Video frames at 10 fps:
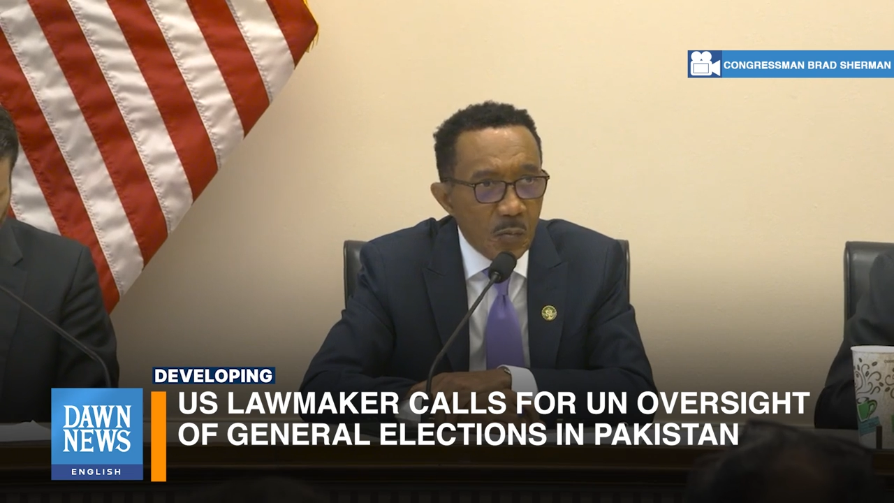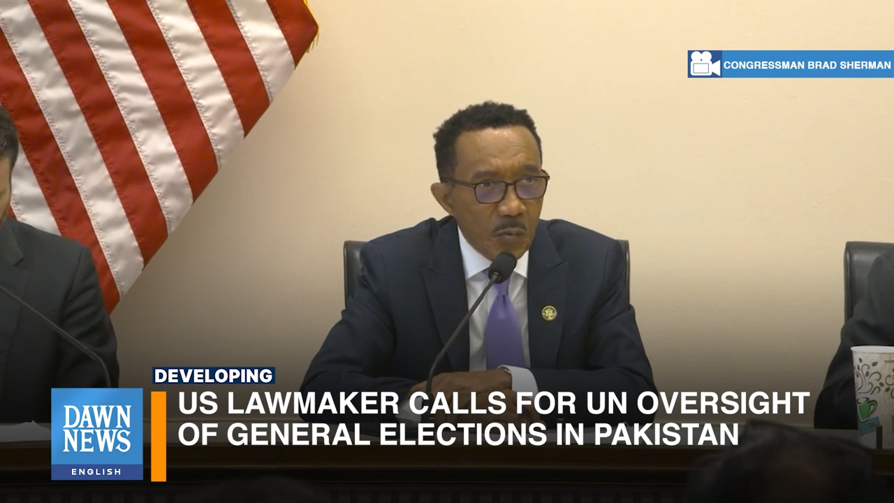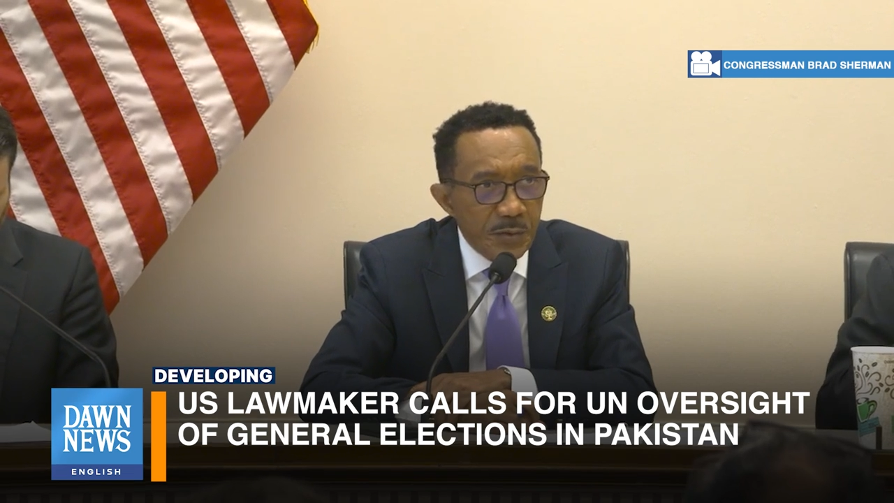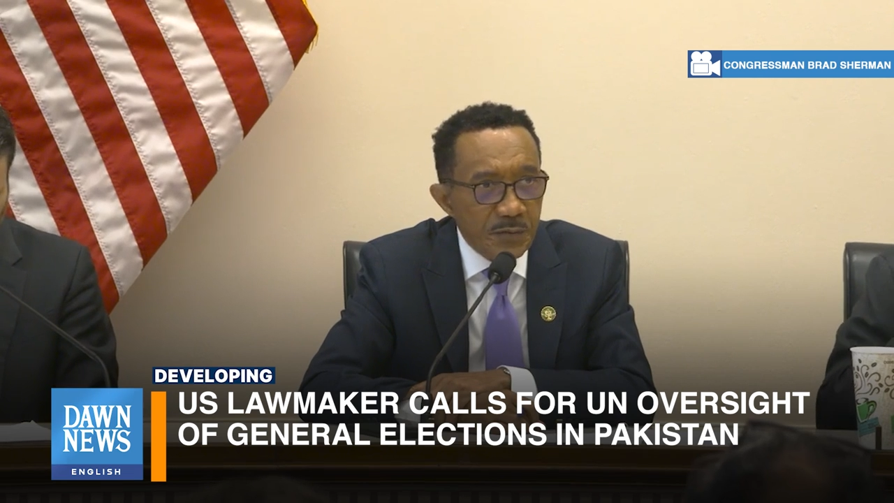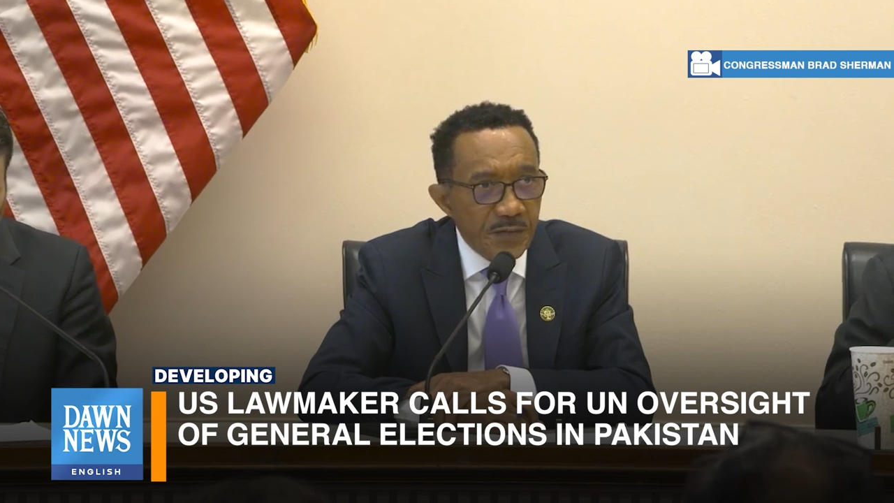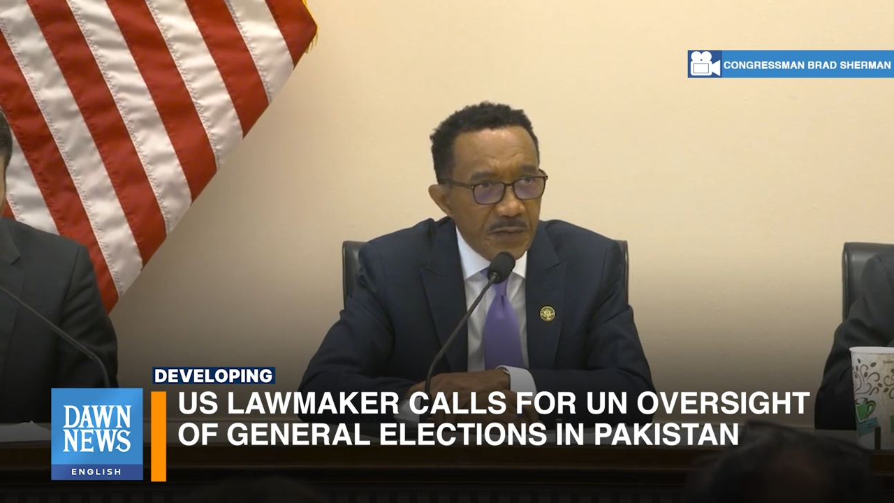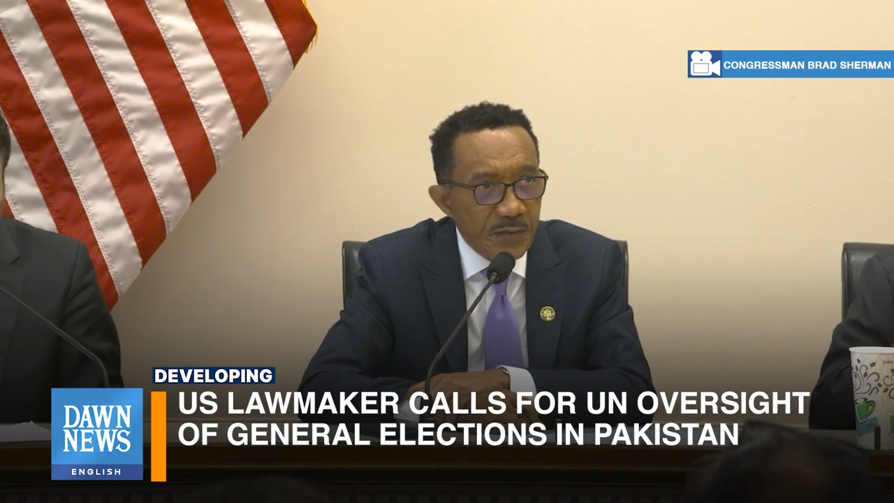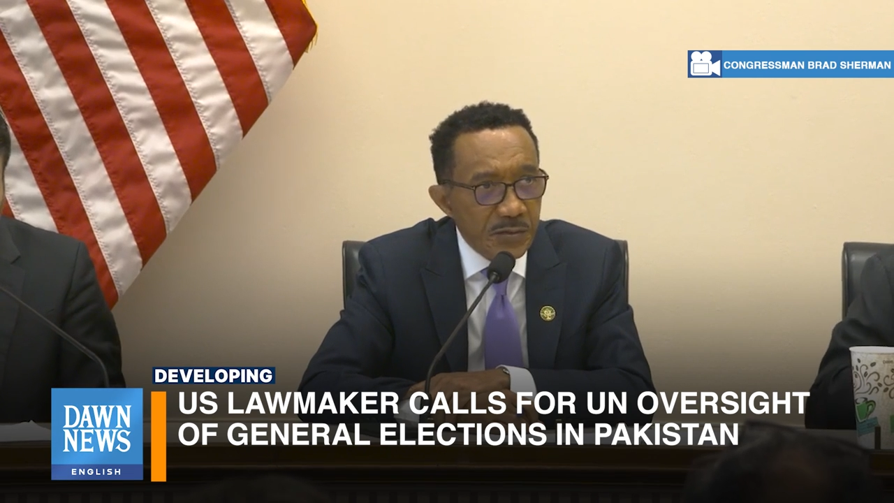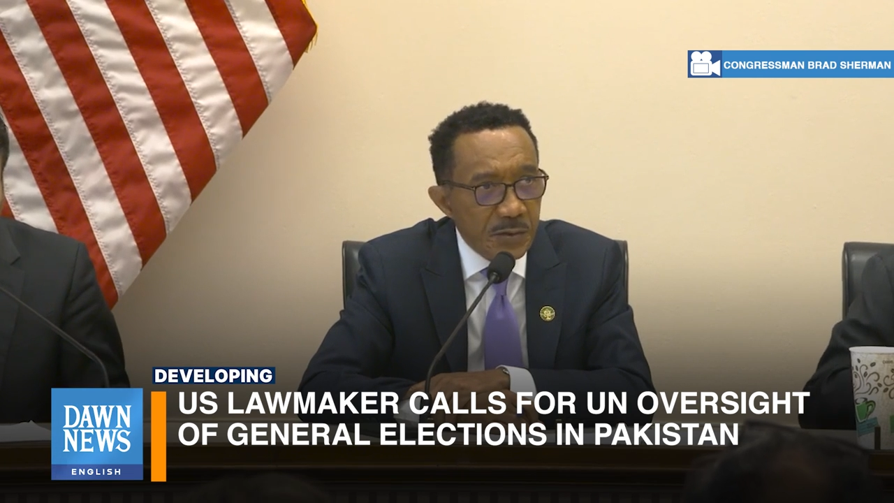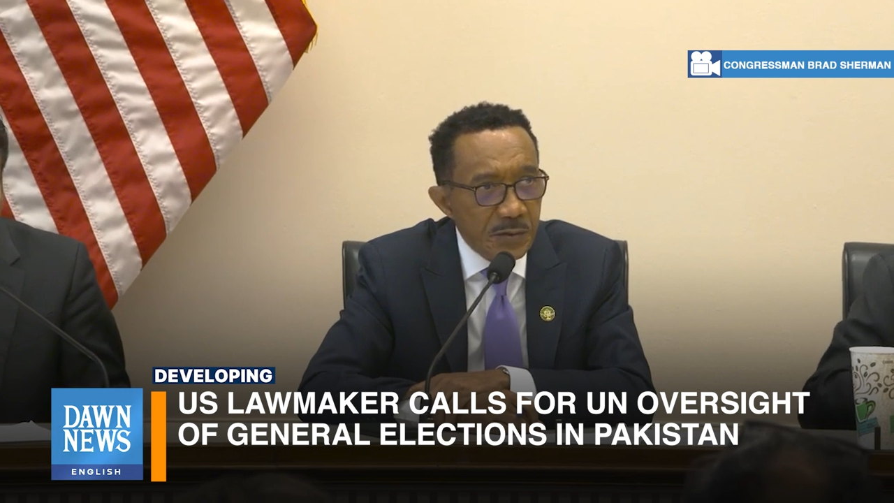worked
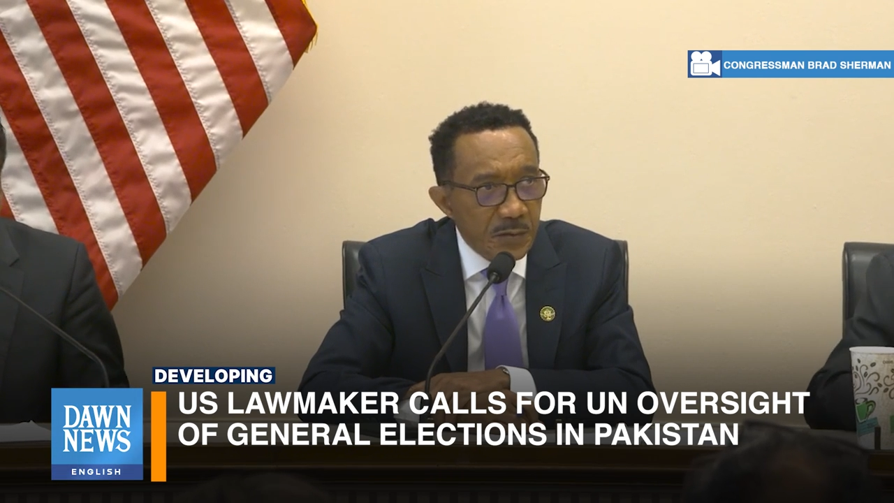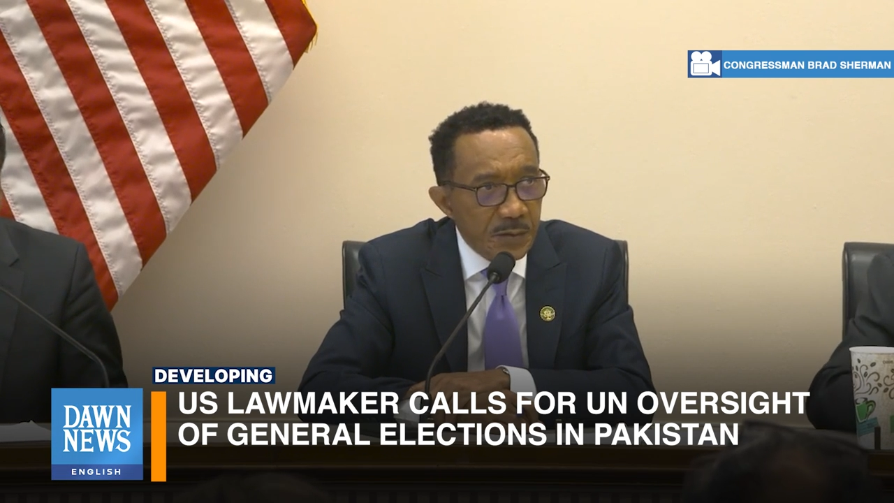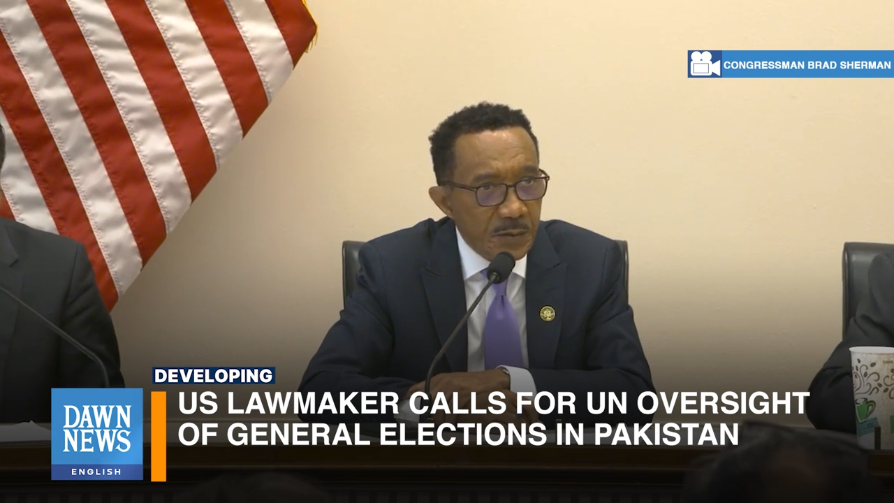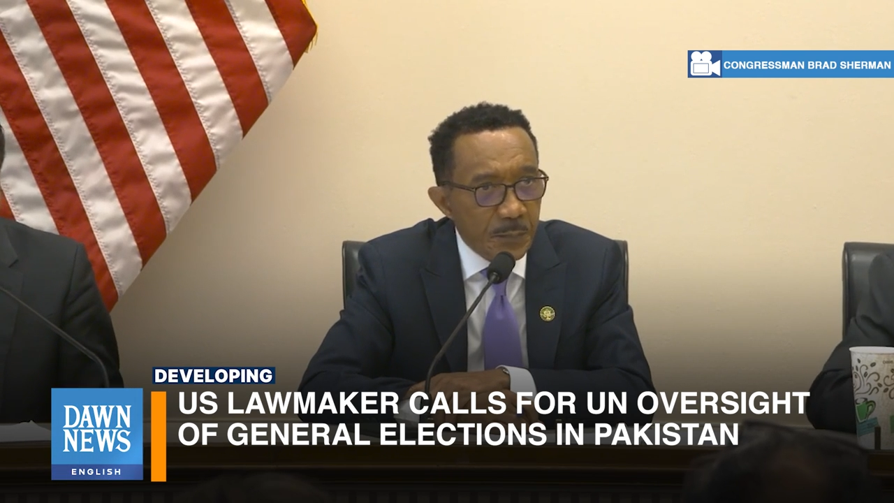feverishly on the